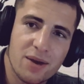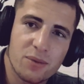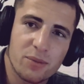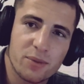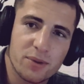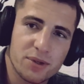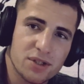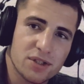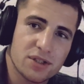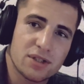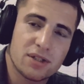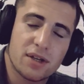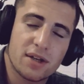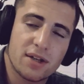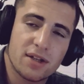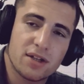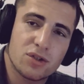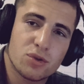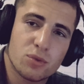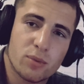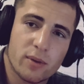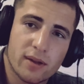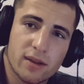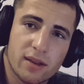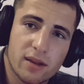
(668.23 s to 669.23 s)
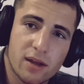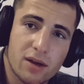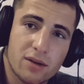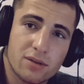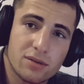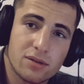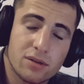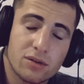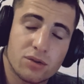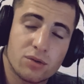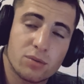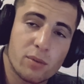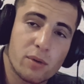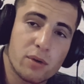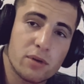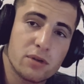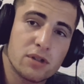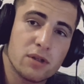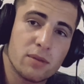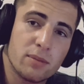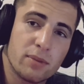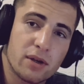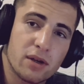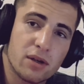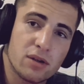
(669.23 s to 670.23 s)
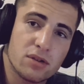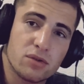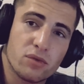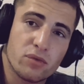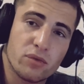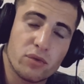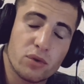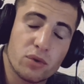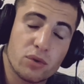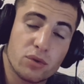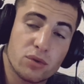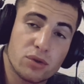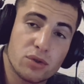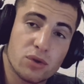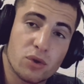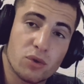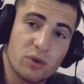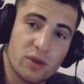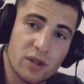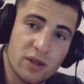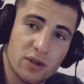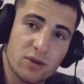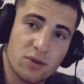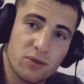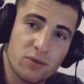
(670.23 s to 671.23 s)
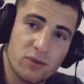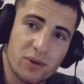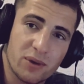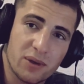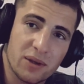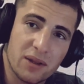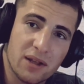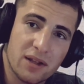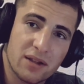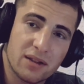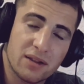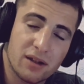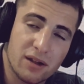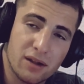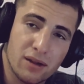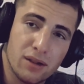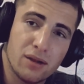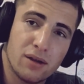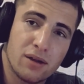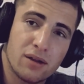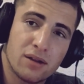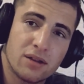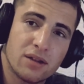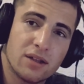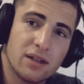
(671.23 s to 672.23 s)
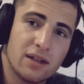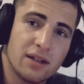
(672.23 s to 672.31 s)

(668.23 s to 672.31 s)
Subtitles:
We just reached 1000, mostly because of you, so thank you for that a lot,